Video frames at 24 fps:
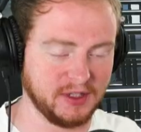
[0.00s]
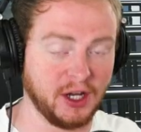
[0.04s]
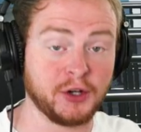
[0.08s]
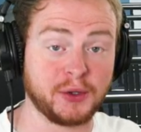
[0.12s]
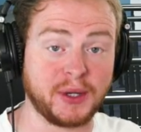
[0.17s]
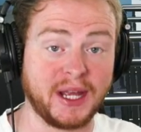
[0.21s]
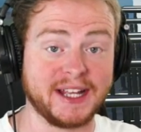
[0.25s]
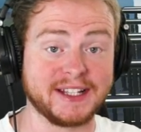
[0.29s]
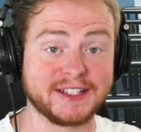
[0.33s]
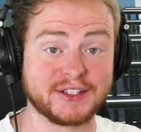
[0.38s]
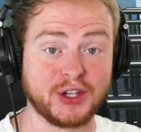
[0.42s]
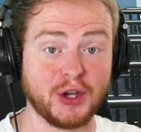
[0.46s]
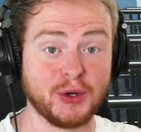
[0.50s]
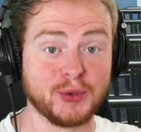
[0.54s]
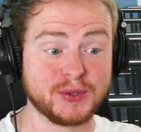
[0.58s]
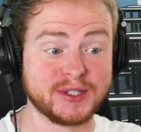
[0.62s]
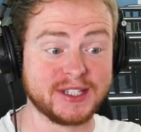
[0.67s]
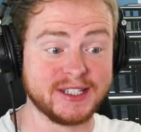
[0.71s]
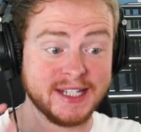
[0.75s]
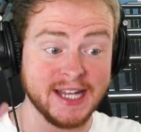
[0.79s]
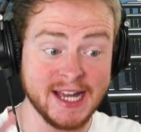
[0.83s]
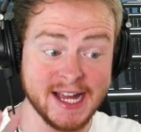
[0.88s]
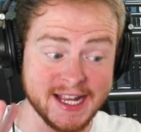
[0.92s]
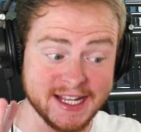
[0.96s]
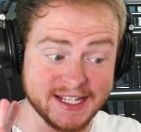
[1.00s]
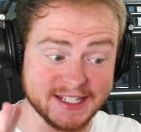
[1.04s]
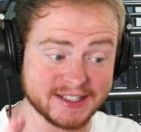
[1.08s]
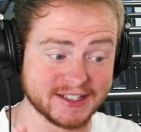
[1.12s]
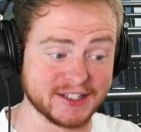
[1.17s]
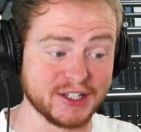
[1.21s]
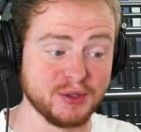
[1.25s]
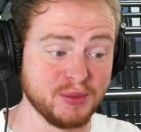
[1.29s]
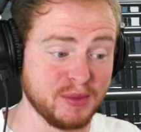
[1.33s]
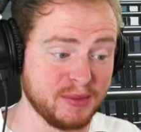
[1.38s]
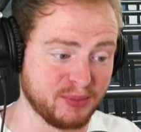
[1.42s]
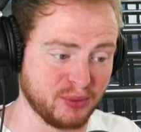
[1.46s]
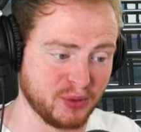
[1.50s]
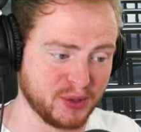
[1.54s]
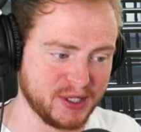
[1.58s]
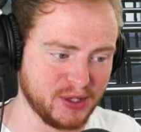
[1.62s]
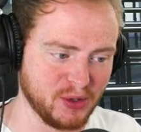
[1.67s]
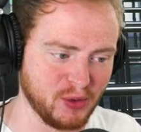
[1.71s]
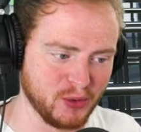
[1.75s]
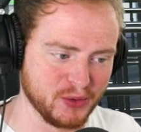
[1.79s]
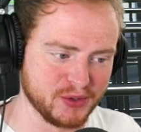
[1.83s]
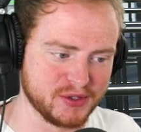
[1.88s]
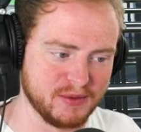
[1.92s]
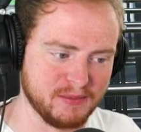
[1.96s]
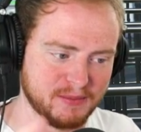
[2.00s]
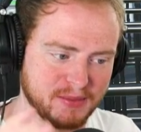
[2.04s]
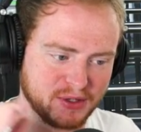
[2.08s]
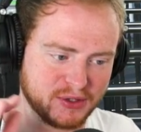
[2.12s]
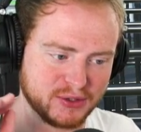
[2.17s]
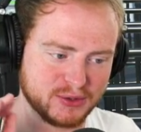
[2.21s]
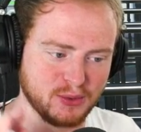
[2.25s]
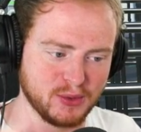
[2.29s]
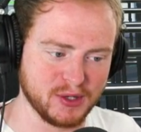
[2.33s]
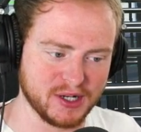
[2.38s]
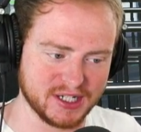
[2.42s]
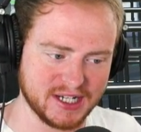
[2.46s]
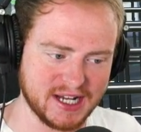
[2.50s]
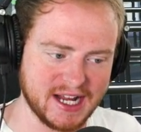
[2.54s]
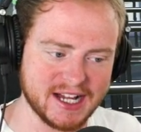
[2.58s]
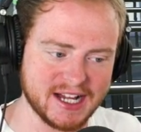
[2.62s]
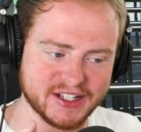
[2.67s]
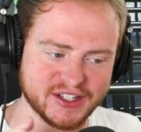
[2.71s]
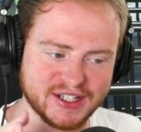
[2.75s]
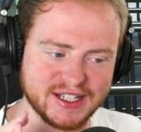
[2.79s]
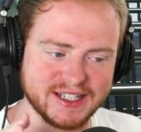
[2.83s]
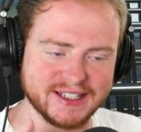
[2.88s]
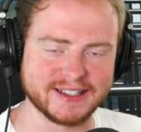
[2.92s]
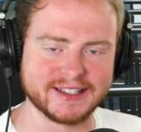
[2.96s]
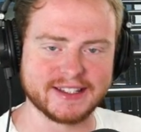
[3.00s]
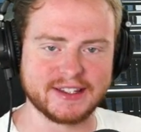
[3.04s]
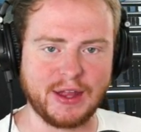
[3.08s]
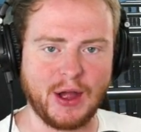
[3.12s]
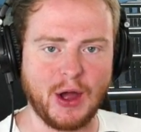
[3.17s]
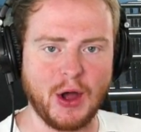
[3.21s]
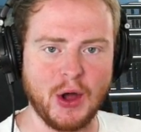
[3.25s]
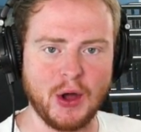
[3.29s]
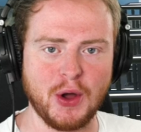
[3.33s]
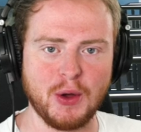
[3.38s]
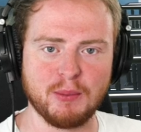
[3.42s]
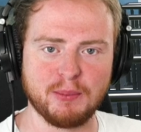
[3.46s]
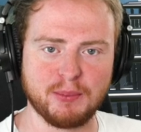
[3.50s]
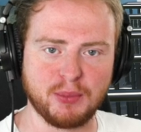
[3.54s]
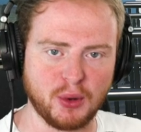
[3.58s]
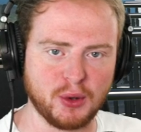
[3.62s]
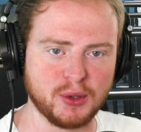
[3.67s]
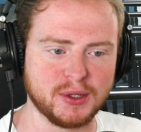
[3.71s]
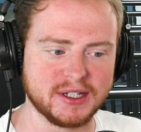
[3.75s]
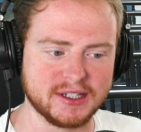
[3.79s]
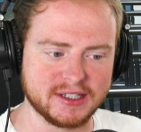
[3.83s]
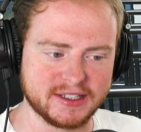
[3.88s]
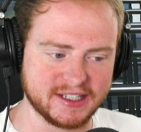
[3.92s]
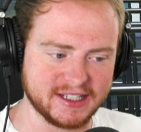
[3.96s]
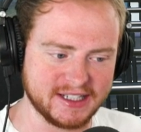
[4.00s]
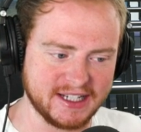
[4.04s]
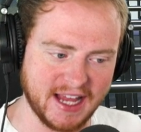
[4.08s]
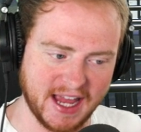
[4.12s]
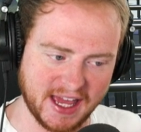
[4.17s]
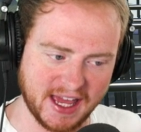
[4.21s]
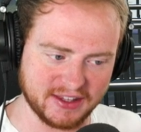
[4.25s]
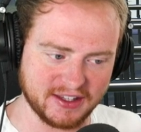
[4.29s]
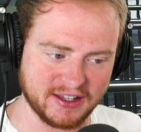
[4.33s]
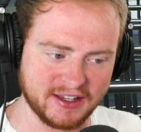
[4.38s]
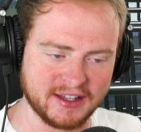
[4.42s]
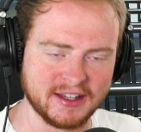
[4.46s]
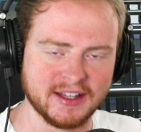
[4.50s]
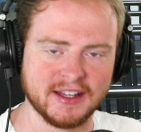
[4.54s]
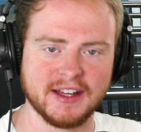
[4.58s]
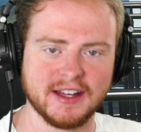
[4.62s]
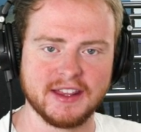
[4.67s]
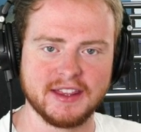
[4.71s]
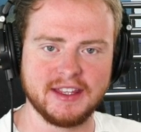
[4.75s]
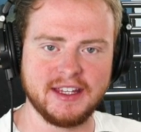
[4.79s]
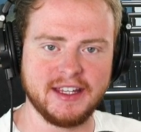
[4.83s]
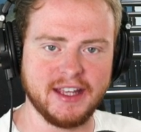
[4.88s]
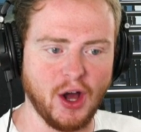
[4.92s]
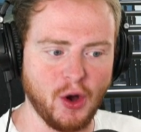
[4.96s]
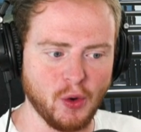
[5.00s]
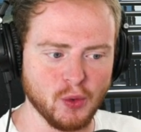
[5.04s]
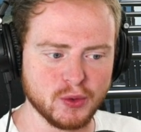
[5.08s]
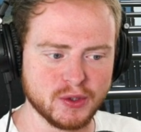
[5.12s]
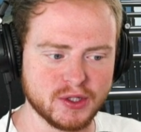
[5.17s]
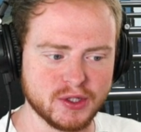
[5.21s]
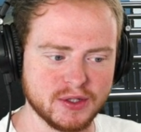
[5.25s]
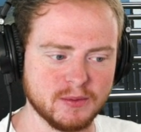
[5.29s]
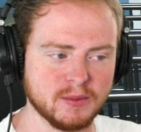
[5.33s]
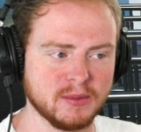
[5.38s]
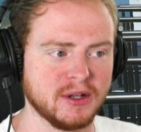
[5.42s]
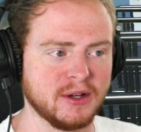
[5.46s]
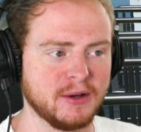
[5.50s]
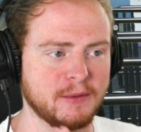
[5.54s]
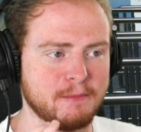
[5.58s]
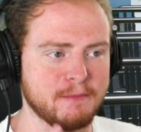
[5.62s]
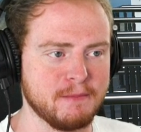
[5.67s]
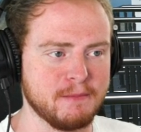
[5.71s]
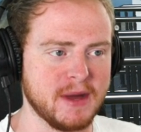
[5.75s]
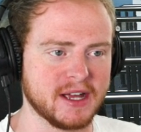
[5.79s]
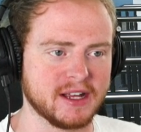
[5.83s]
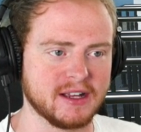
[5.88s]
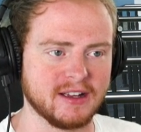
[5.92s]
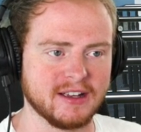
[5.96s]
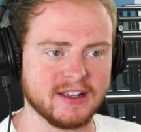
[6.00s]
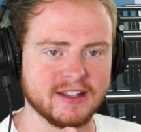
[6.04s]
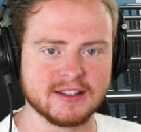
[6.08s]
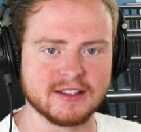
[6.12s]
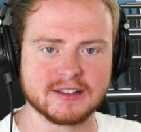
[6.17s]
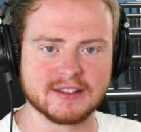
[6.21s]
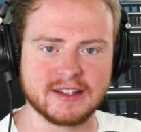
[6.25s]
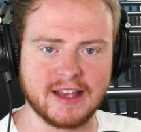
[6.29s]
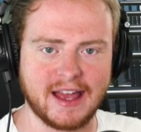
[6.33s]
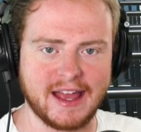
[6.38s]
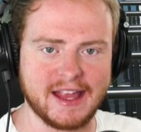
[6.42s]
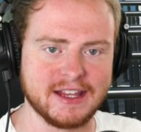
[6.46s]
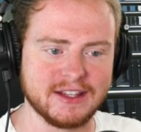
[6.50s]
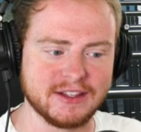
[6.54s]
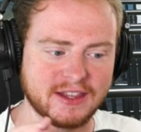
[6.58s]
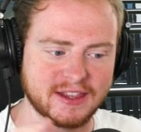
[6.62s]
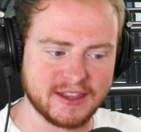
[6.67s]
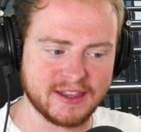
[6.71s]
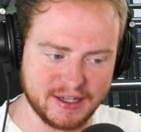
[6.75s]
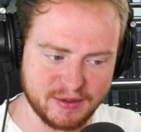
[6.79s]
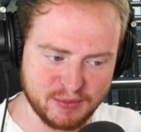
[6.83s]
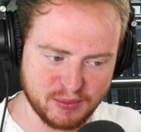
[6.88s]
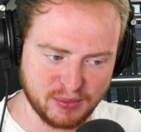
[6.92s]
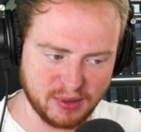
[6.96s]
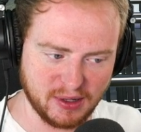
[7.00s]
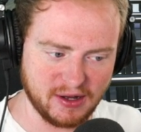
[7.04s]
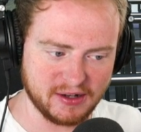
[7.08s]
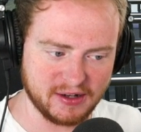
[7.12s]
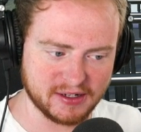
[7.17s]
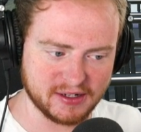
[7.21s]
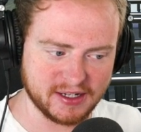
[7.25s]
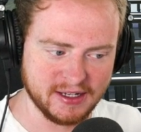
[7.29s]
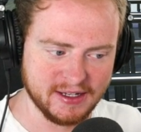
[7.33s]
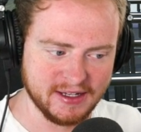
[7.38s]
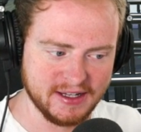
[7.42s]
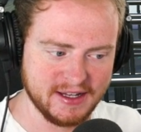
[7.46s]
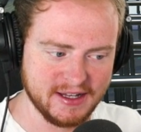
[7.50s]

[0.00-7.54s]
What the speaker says: Okay, so today is going to be pretty awesome because we're going to actually start putting together the ultimate mega insane theme park.